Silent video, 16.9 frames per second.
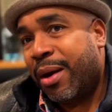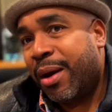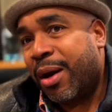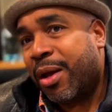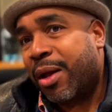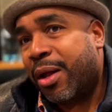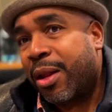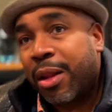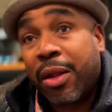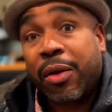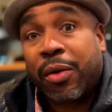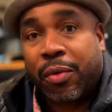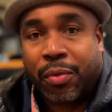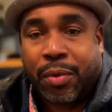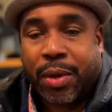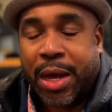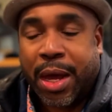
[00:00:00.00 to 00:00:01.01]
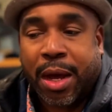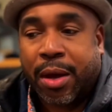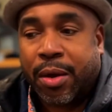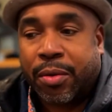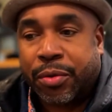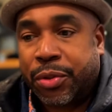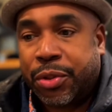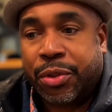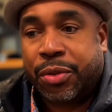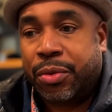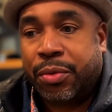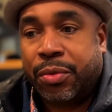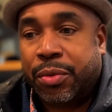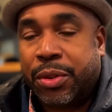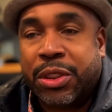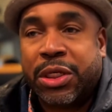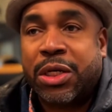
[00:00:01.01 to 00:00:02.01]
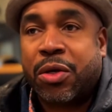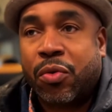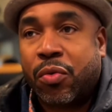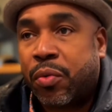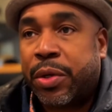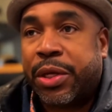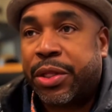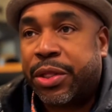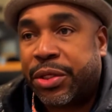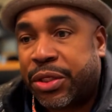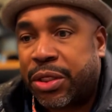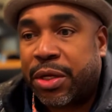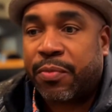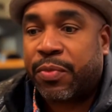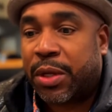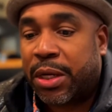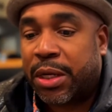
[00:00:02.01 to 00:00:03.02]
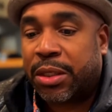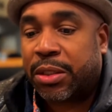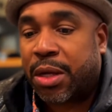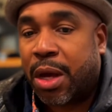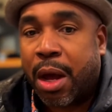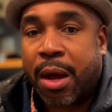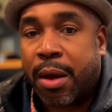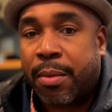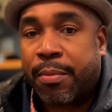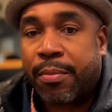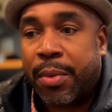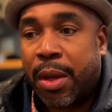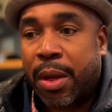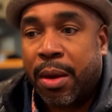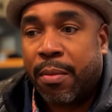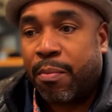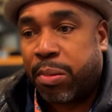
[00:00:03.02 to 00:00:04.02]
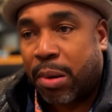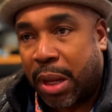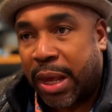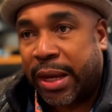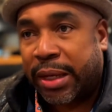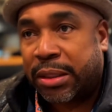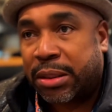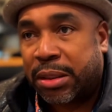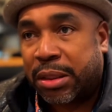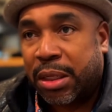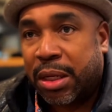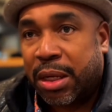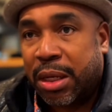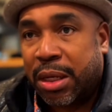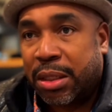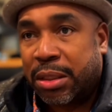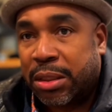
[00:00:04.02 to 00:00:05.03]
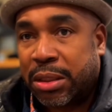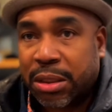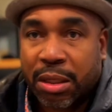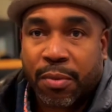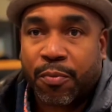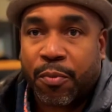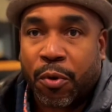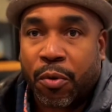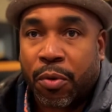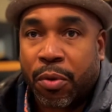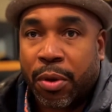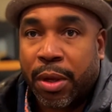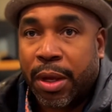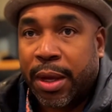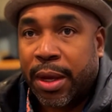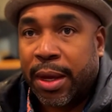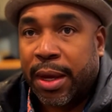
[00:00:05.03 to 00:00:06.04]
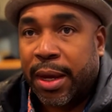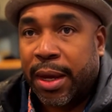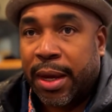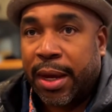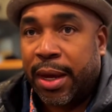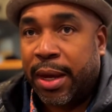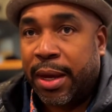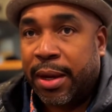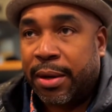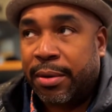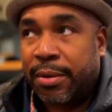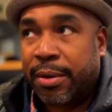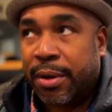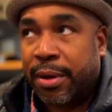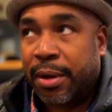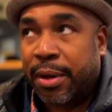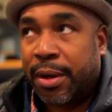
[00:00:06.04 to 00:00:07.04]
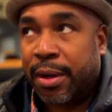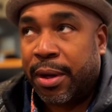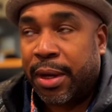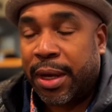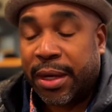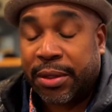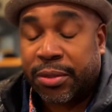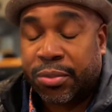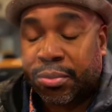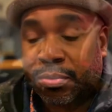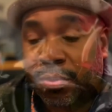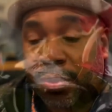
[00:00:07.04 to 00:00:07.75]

clue how to deal with something as complex, simple, and as